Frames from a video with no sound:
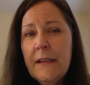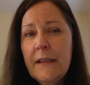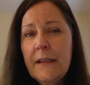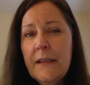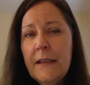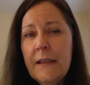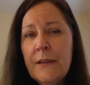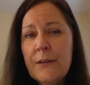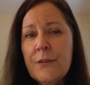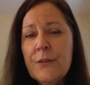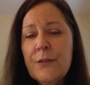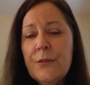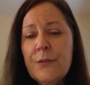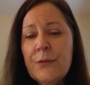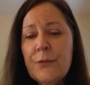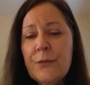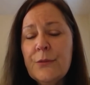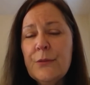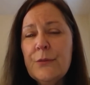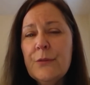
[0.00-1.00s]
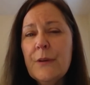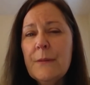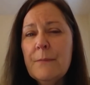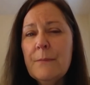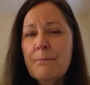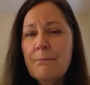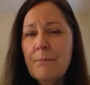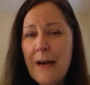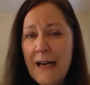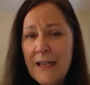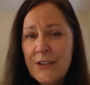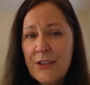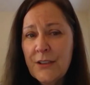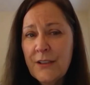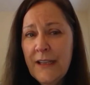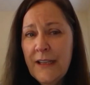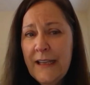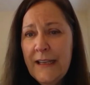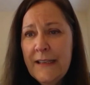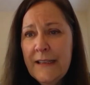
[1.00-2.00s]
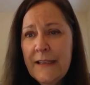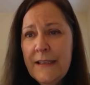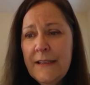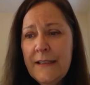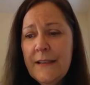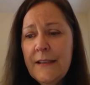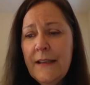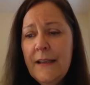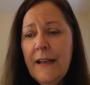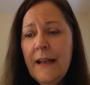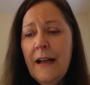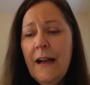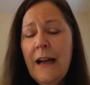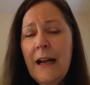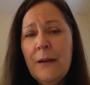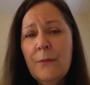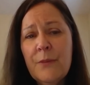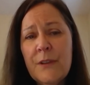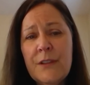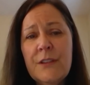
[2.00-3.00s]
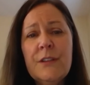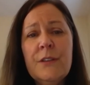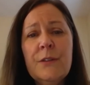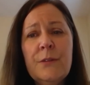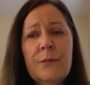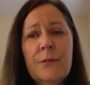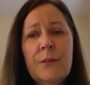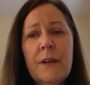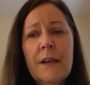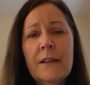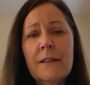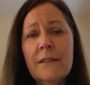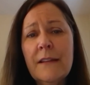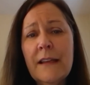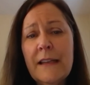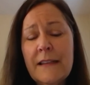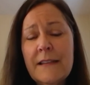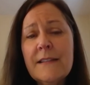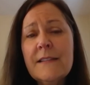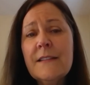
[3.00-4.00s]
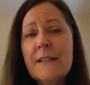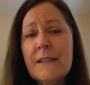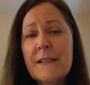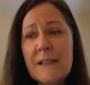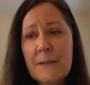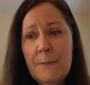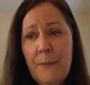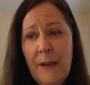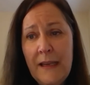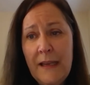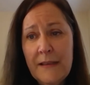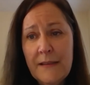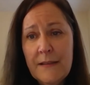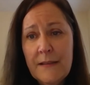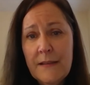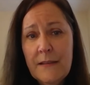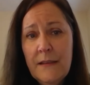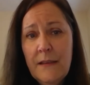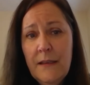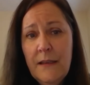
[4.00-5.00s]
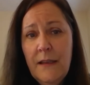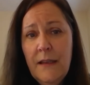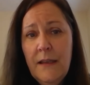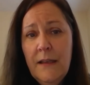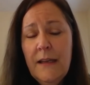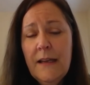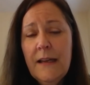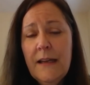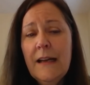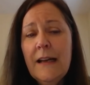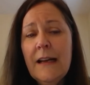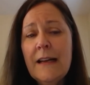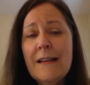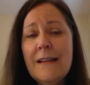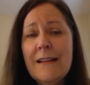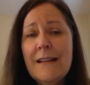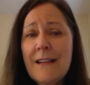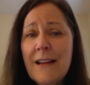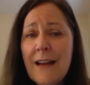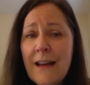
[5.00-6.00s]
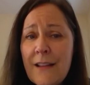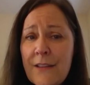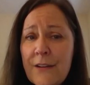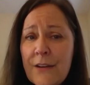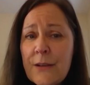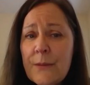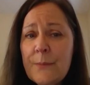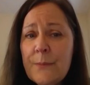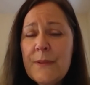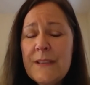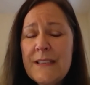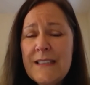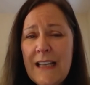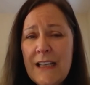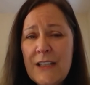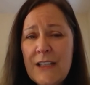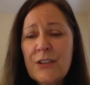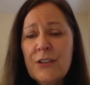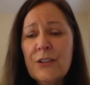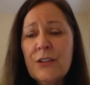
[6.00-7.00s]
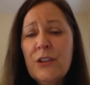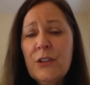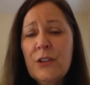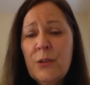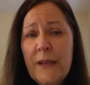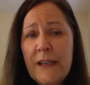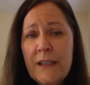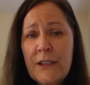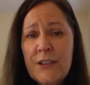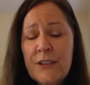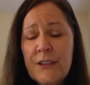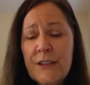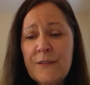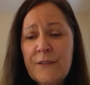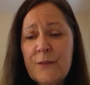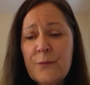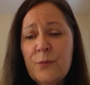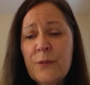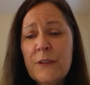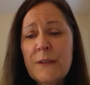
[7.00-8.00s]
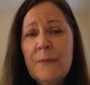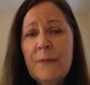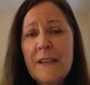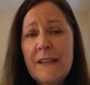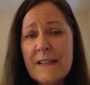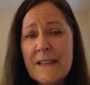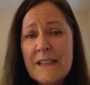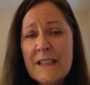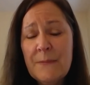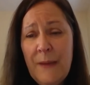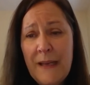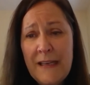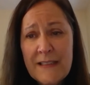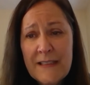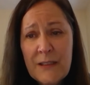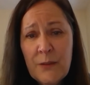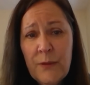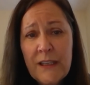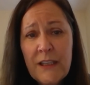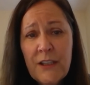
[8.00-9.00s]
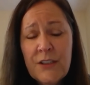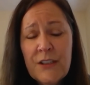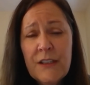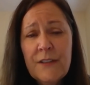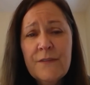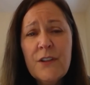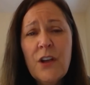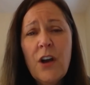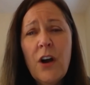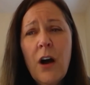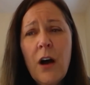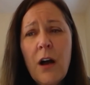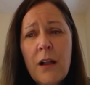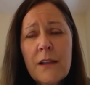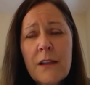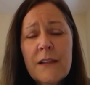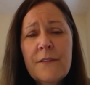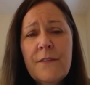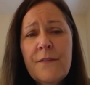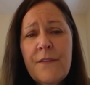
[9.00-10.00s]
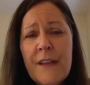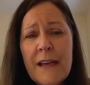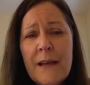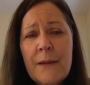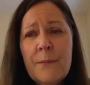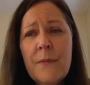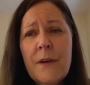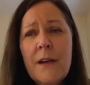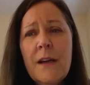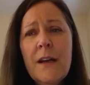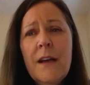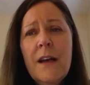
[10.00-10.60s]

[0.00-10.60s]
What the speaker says: into modulated, I would do a links to space. Another potential quick shift would be the space quick shift. All of them